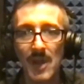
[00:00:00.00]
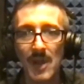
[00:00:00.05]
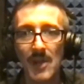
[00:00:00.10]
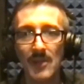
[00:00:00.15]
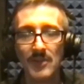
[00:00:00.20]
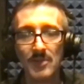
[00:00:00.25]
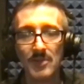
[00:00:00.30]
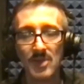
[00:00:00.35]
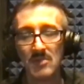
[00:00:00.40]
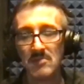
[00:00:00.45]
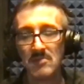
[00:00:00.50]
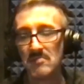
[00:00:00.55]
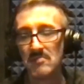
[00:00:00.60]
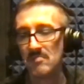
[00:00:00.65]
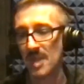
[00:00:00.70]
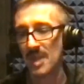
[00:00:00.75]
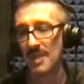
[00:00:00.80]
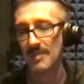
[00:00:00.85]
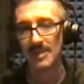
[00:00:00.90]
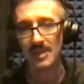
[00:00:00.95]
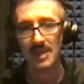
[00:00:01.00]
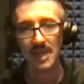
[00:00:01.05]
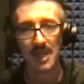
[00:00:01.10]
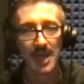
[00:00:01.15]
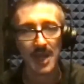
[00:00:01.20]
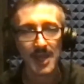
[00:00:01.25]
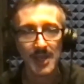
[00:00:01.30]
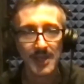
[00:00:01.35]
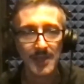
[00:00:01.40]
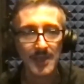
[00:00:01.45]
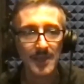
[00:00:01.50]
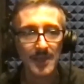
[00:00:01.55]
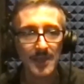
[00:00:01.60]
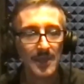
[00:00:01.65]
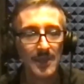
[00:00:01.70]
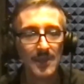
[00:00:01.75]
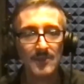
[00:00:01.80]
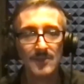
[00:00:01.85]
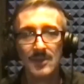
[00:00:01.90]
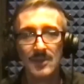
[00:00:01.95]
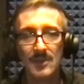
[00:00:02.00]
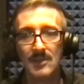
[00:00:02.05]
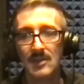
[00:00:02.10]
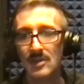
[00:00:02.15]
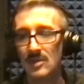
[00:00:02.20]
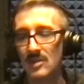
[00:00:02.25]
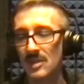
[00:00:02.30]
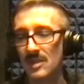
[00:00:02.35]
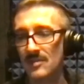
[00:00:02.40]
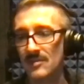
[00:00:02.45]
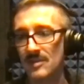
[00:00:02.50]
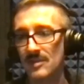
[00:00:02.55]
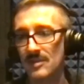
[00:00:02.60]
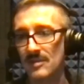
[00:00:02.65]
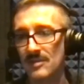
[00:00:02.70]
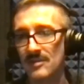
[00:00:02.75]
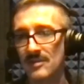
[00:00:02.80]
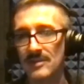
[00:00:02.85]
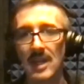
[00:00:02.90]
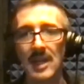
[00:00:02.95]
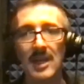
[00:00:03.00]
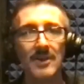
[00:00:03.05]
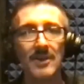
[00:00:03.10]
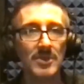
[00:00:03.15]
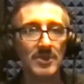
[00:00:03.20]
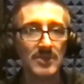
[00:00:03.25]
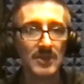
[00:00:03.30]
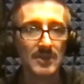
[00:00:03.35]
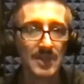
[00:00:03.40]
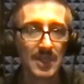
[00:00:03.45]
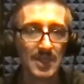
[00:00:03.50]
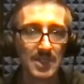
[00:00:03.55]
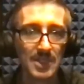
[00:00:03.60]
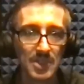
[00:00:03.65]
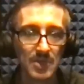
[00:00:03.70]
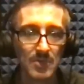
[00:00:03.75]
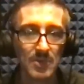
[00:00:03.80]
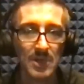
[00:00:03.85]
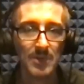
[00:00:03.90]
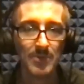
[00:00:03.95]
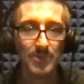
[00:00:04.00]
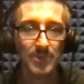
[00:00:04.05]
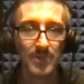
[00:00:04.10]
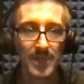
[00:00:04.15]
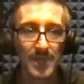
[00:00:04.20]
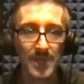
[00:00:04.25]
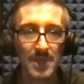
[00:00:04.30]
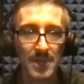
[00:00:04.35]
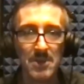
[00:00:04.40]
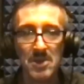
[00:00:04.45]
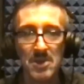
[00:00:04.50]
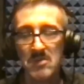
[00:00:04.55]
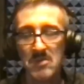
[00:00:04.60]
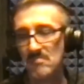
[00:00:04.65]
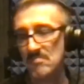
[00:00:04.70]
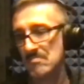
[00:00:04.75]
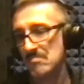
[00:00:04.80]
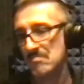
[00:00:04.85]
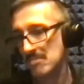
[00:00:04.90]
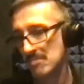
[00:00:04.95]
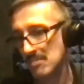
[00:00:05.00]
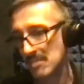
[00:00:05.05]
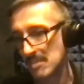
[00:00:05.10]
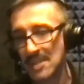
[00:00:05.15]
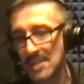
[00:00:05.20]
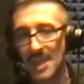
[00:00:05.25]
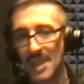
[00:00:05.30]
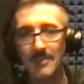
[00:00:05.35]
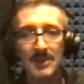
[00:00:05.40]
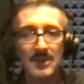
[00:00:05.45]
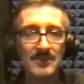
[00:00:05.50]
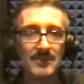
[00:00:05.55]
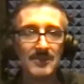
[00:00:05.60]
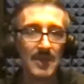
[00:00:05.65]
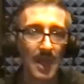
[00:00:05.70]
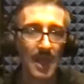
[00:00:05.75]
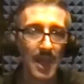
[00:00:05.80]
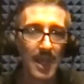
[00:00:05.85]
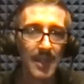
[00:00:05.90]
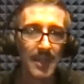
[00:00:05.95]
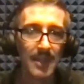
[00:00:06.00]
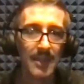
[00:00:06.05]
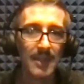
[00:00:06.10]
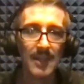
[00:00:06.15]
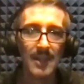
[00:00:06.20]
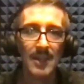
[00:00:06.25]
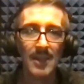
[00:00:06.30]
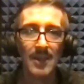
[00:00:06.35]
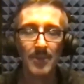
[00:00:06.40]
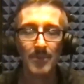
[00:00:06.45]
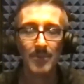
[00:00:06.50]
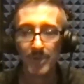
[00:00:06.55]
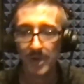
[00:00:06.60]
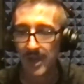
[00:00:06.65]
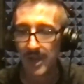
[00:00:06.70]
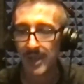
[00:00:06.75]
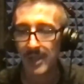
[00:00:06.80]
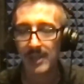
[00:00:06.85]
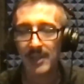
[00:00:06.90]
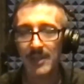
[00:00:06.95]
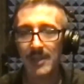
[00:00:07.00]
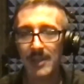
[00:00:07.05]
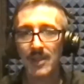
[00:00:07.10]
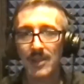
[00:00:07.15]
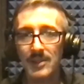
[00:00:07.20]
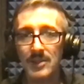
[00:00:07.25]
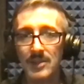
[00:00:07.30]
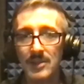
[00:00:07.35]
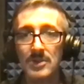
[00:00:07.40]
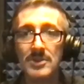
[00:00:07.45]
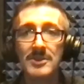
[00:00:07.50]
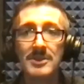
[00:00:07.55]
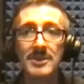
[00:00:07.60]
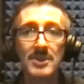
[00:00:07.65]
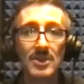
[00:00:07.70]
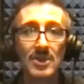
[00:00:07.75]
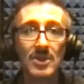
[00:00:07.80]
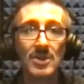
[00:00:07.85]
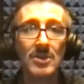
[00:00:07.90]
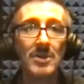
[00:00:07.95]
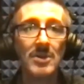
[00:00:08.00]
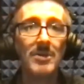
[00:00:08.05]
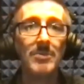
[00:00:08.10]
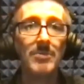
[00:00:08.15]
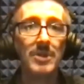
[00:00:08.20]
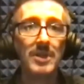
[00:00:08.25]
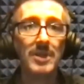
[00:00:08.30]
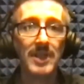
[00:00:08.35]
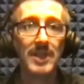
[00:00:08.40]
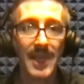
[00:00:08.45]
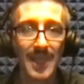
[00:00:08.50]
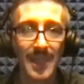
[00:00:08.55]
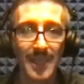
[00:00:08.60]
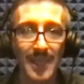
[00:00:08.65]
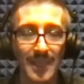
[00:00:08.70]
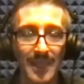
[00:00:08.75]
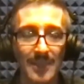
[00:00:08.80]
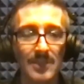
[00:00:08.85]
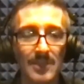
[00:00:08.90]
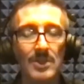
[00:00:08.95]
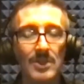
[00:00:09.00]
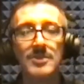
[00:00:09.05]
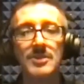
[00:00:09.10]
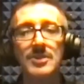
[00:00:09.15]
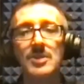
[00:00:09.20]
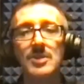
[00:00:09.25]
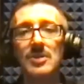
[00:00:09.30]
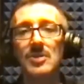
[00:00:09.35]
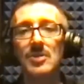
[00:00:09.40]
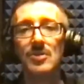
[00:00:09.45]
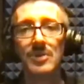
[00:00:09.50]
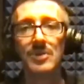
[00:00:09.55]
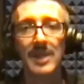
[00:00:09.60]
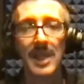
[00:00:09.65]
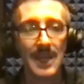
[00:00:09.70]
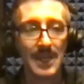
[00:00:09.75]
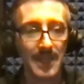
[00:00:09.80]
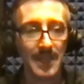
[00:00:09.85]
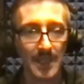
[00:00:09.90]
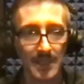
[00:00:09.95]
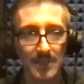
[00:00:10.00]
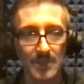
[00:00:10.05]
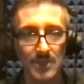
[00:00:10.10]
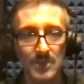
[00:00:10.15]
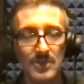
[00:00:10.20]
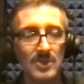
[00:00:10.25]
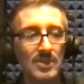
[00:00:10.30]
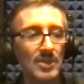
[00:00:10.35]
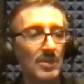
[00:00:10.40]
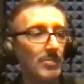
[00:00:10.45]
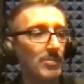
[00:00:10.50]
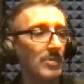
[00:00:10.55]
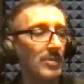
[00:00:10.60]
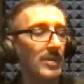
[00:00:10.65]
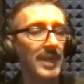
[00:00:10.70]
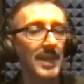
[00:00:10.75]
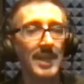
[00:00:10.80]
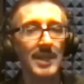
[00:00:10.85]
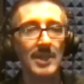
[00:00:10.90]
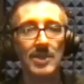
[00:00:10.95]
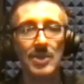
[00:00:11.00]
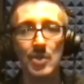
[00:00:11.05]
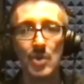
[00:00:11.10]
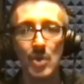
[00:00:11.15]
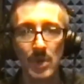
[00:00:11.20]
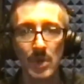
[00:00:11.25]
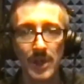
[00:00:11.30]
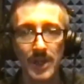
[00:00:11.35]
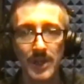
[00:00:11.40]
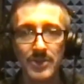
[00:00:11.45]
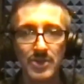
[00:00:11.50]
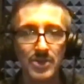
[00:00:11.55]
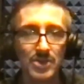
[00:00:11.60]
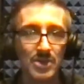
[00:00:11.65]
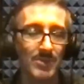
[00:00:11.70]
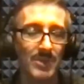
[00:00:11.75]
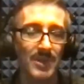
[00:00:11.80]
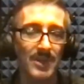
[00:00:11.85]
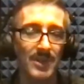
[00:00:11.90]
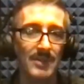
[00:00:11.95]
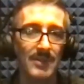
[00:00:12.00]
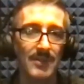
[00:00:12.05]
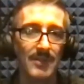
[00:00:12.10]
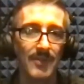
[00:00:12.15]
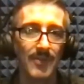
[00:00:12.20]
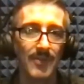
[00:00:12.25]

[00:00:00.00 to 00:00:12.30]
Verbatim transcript: possible? Maybe not. Is it the style of music that you want to play? Maybe it's not, but you're still playing, you're still creating, you're still playing your instrument.